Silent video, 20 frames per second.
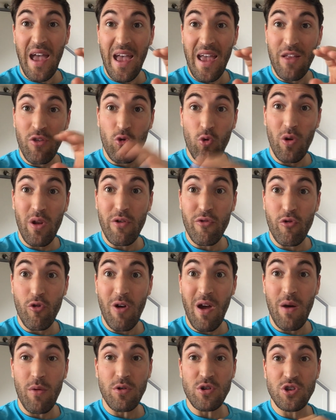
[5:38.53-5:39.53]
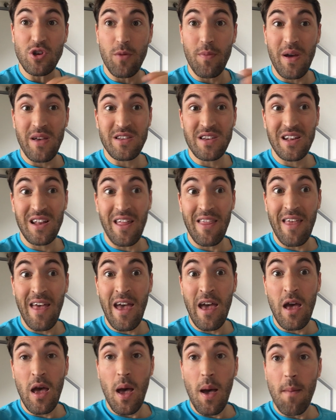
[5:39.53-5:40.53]
in 24 hours, so basically
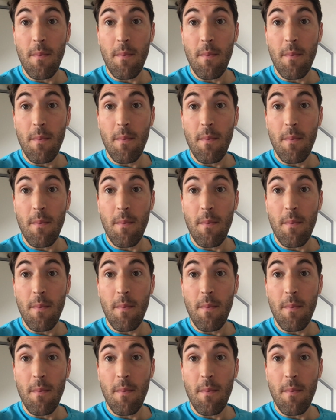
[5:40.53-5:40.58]
their